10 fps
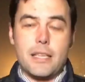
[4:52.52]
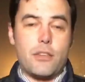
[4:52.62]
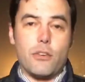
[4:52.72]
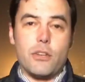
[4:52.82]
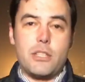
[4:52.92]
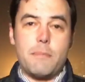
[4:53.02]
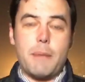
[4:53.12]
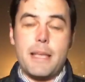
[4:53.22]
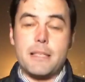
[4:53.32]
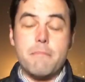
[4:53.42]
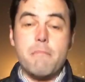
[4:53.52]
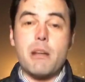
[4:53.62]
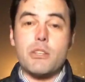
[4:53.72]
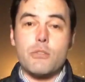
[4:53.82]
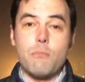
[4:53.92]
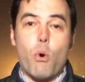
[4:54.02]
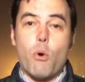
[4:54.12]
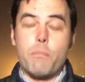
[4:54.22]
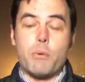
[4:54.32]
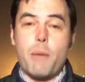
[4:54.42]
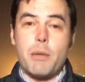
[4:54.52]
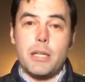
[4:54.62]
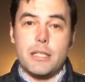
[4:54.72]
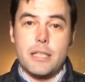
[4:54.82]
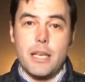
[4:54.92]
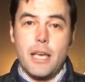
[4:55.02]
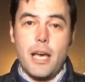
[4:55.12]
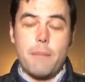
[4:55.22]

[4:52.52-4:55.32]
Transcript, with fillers: security plays a much more prominent